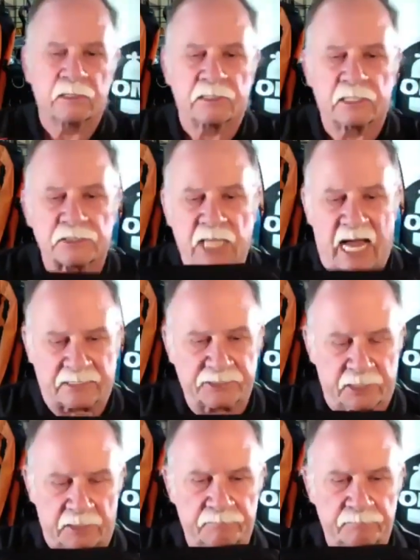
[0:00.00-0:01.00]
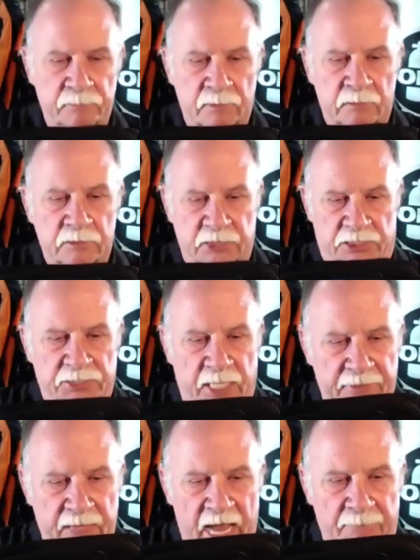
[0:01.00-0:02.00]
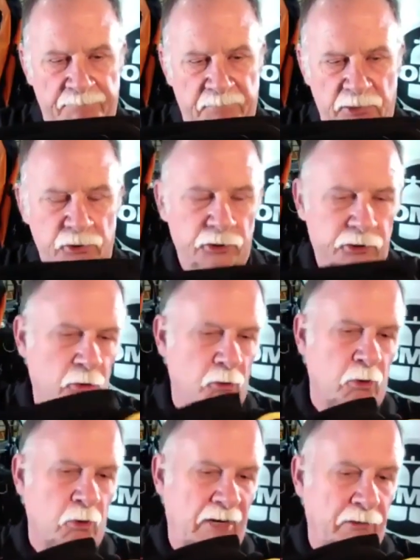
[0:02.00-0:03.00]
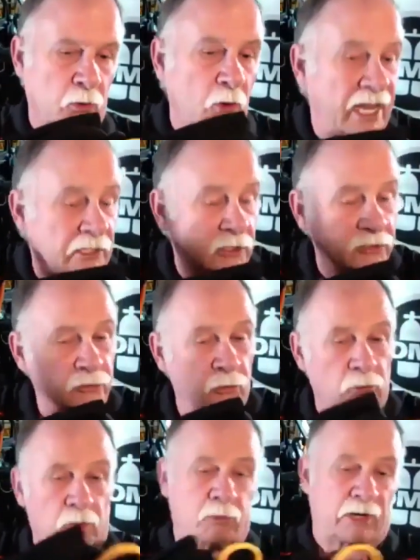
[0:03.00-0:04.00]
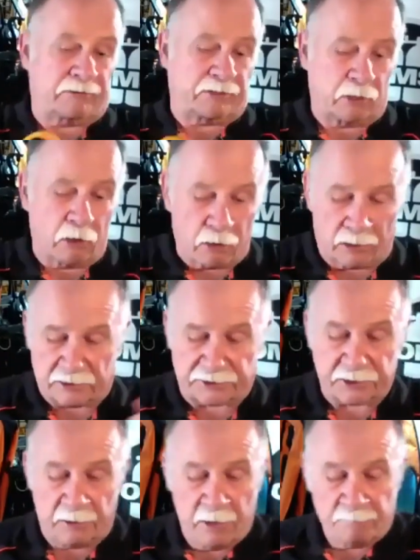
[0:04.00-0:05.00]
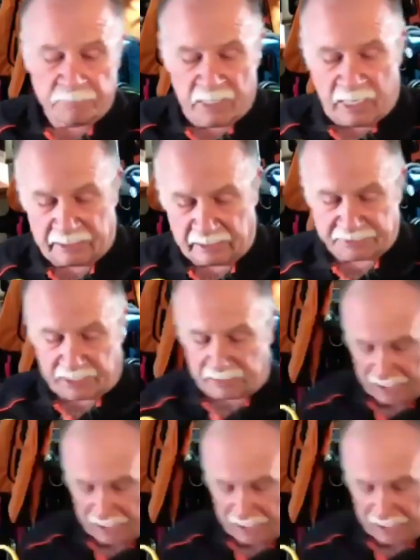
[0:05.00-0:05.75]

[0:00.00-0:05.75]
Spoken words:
this locks in just like that. And you can do it wearing a weight. You can do it while wearing the harness. And as